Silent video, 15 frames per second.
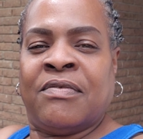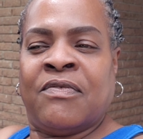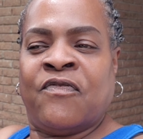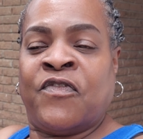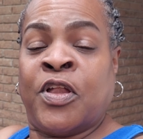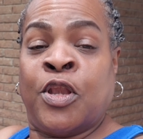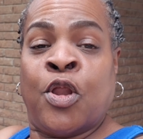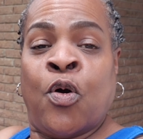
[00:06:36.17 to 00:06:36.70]

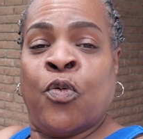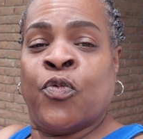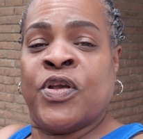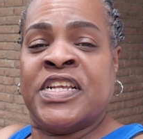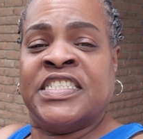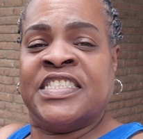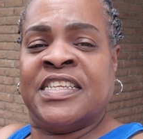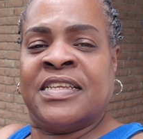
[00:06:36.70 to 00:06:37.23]
for no
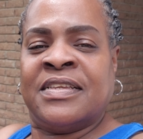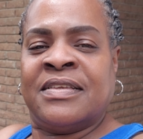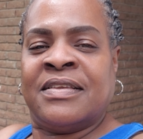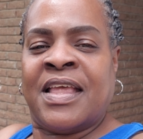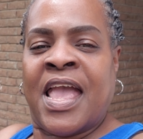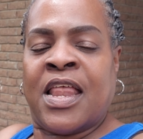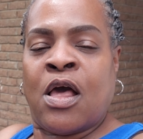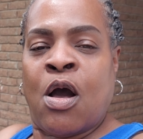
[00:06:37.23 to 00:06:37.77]
reason
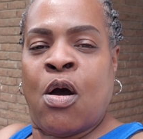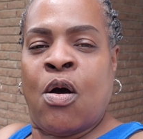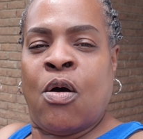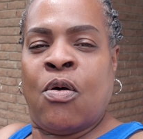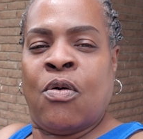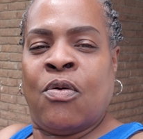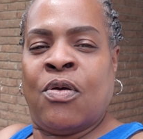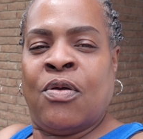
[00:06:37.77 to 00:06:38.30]
at
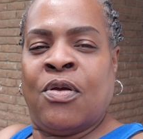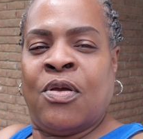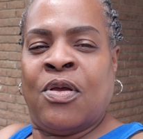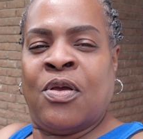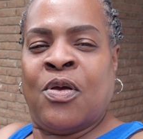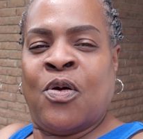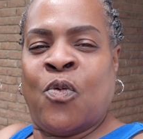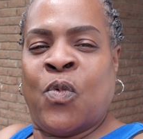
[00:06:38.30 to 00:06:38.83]
all?
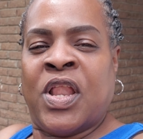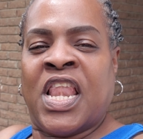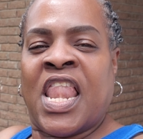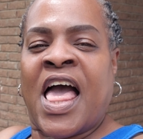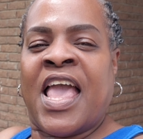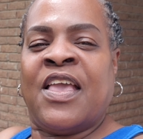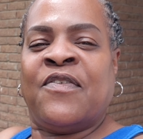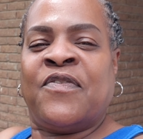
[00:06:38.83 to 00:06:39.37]
When
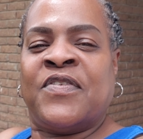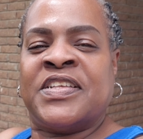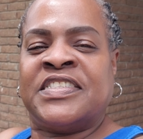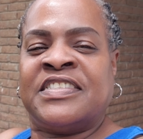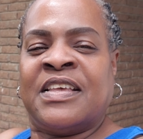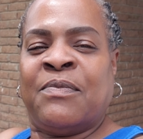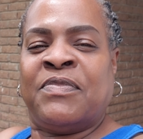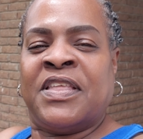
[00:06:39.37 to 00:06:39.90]
life is
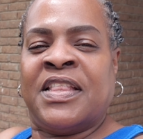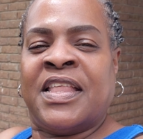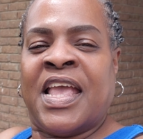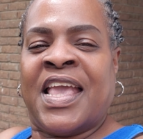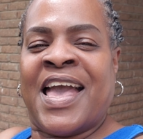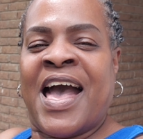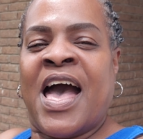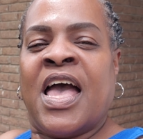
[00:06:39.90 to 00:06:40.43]
something that
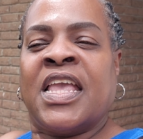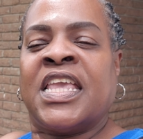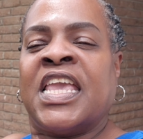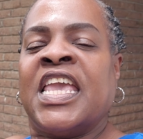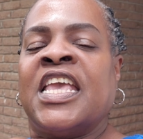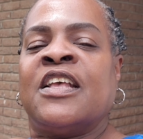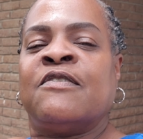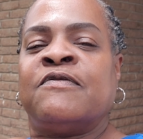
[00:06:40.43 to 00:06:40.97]
God
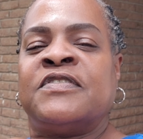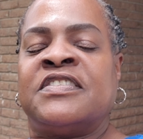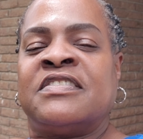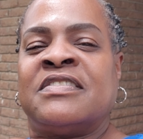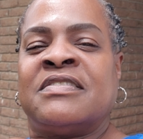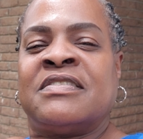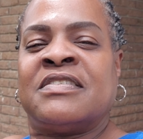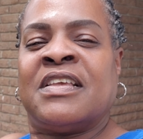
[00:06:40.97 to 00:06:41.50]
gives
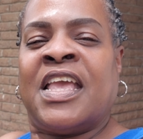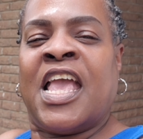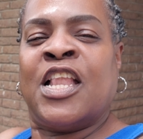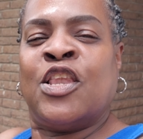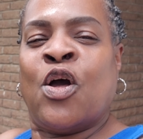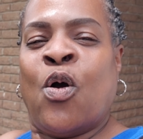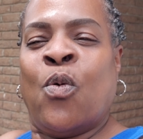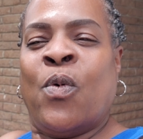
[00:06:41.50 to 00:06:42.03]
and
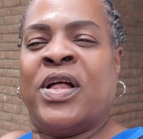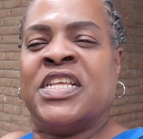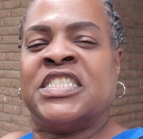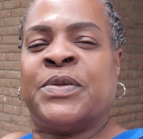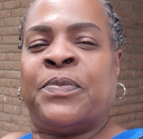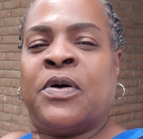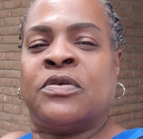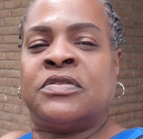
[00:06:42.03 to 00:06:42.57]
no one is
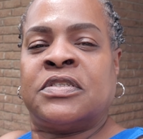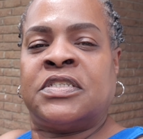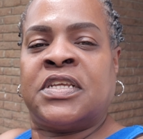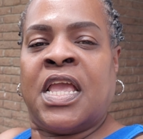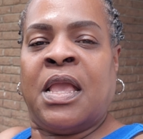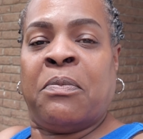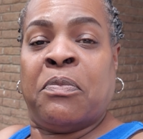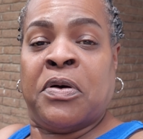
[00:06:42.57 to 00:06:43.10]
supposed to
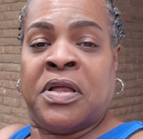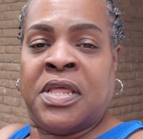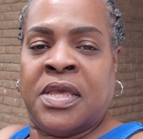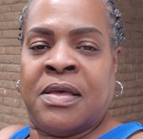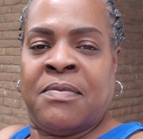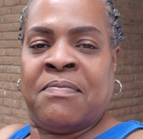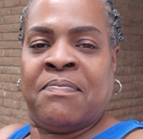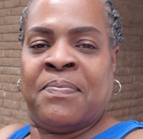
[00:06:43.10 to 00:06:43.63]
take but
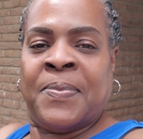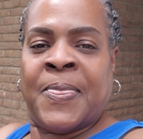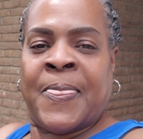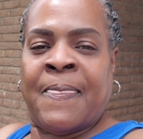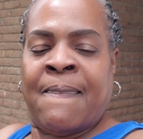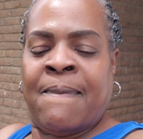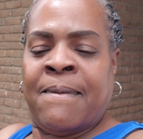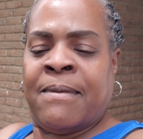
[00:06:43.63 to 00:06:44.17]
him?
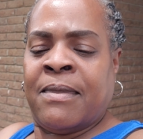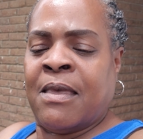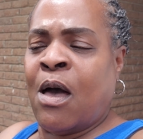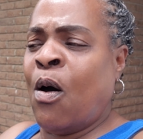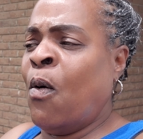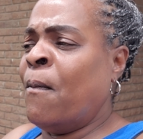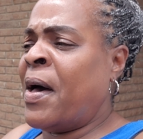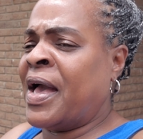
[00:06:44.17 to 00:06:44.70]

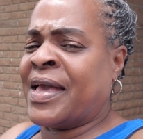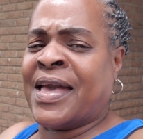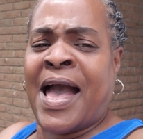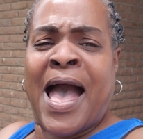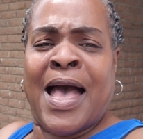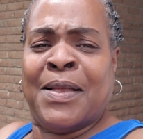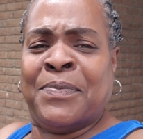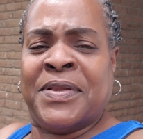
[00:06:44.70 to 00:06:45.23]
Oh my
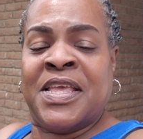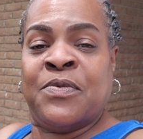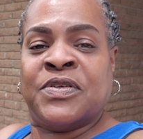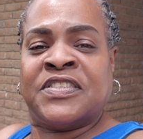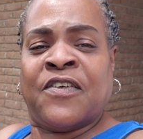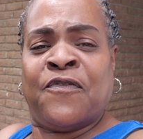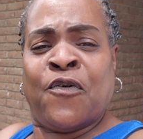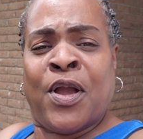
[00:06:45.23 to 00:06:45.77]
God, but he
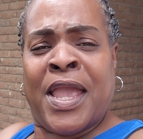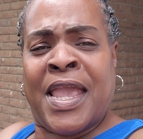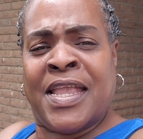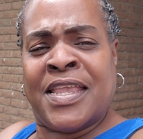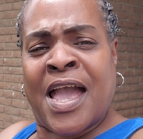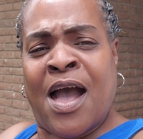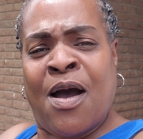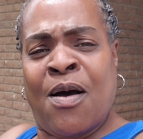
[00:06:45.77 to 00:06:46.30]
was afraid,
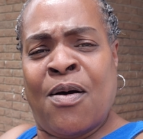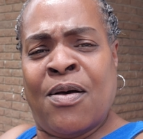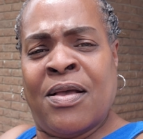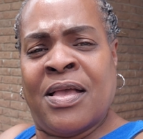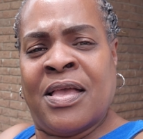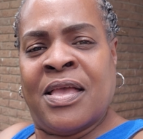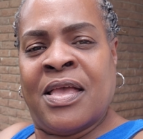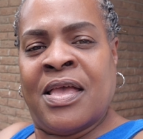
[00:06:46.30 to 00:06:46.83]
y'all
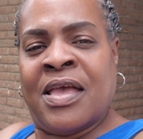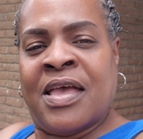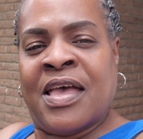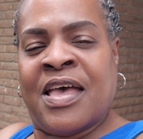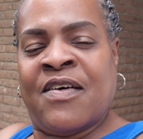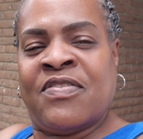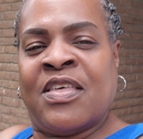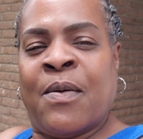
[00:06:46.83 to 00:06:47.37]

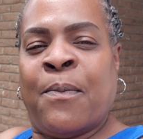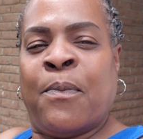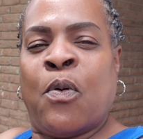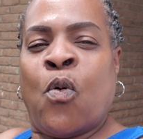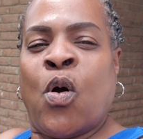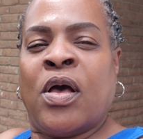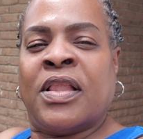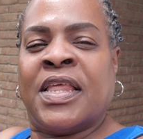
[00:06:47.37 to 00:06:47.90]
of the
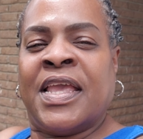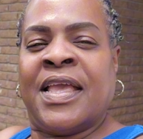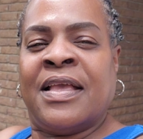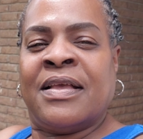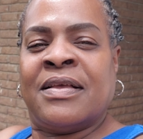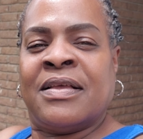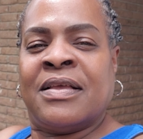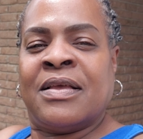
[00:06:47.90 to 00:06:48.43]

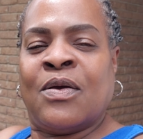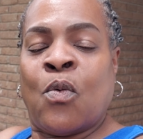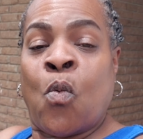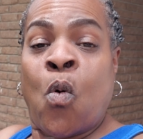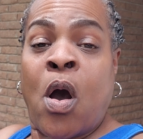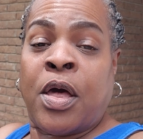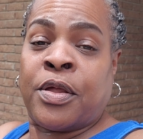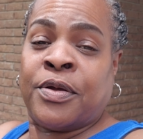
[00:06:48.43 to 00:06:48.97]
boiling
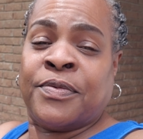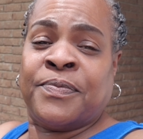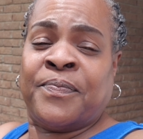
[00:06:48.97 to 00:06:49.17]
water.